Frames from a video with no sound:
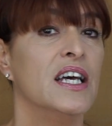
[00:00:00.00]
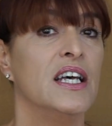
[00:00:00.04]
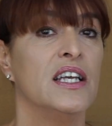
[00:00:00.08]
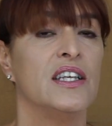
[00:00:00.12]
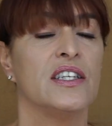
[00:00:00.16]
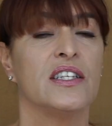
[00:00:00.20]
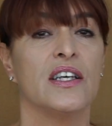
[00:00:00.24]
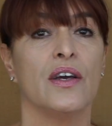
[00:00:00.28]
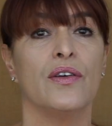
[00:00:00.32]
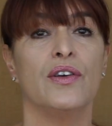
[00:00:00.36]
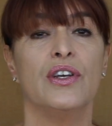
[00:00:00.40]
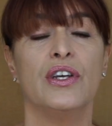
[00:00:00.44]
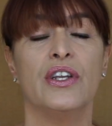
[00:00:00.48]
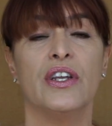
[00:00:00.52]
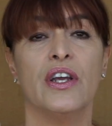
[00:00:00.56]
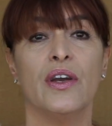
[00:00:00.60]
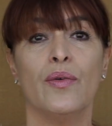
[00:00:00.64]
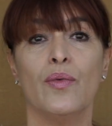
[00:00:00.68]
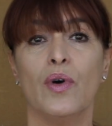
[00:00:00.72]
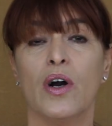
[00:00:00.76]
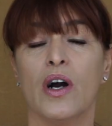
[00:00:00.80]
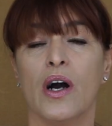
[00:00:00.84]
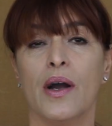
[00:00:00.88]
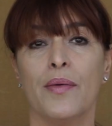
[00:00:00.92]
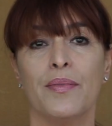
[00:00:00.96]
So you know
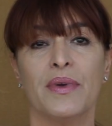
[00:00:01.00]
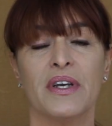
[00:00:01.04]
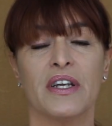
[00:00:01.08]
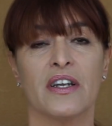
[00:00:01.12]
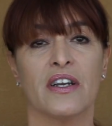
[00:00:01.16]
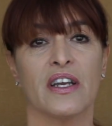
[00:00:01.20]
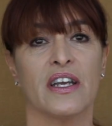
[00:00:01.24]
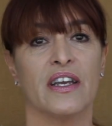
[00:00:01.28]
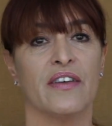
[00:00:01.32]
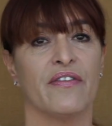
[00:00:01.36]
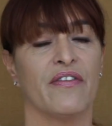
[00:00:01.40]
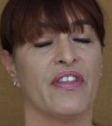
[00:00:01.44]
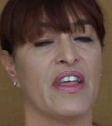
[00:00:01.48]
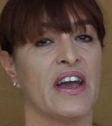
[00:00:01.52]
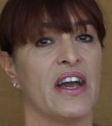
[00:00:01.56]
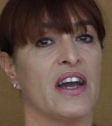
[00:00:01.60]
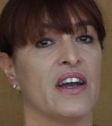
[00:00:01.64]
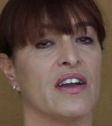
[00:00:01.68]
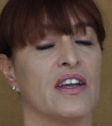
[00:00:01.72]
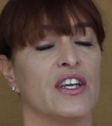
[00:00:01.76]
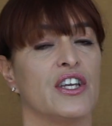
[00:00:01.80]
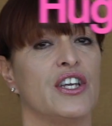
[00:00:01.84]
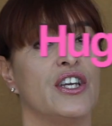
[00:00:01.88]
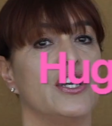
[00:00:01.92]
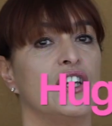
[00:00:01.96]
what, I'm going to give
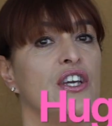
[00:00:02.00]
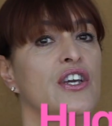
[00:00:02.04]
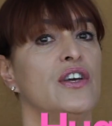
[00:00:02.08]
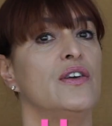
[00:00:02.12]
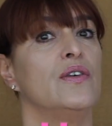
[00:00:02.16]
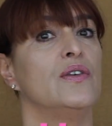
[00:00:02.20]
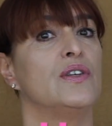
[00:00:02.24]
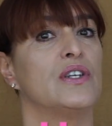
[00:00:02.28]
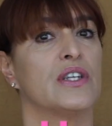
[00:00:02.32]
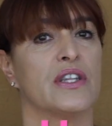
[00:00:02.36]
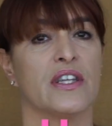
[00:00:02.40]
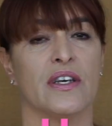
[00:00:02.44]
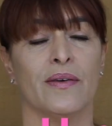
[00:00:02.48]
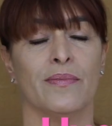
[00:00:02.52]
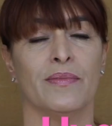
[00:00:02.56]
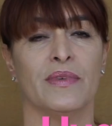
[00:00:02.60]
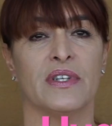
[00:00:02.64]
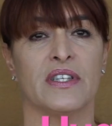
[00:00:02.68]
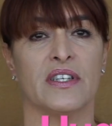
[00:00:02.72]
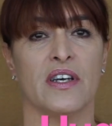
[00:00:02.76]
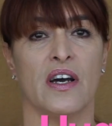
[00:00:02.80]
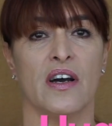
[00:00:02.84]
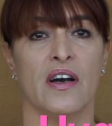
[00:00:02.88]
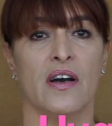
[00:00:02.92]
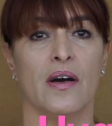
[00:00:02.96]
that huge
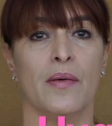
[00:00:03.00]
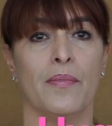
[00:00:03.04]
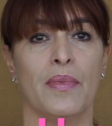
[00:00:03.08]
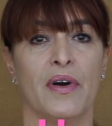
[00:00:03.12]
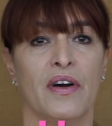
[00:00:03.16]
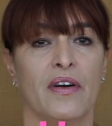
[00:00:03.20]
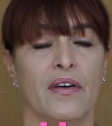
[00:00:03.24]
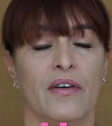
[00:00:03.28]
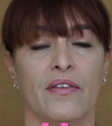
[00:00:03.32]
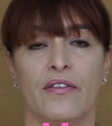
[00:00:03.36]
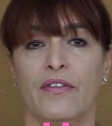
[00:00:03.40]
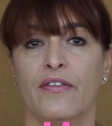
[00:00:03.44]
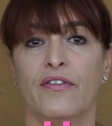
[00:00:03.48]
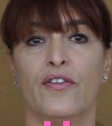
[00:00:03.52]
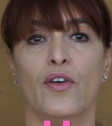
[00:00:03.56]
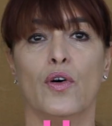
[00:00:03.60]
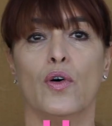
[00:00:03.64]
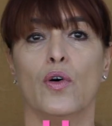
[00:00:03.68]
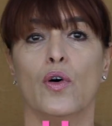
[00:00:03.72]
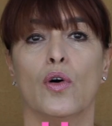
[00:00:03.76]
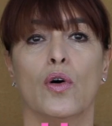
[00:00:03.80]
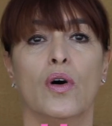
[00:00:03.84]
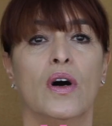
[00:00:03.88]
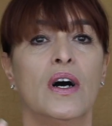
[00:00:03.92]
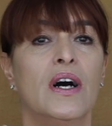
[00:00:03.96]
thumbs up
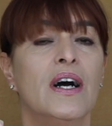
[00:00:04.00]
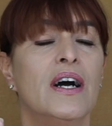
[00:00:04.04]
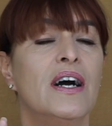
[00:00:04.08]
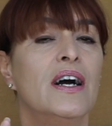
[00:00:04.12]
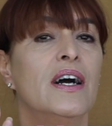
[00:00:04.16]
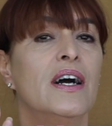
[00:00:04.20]
for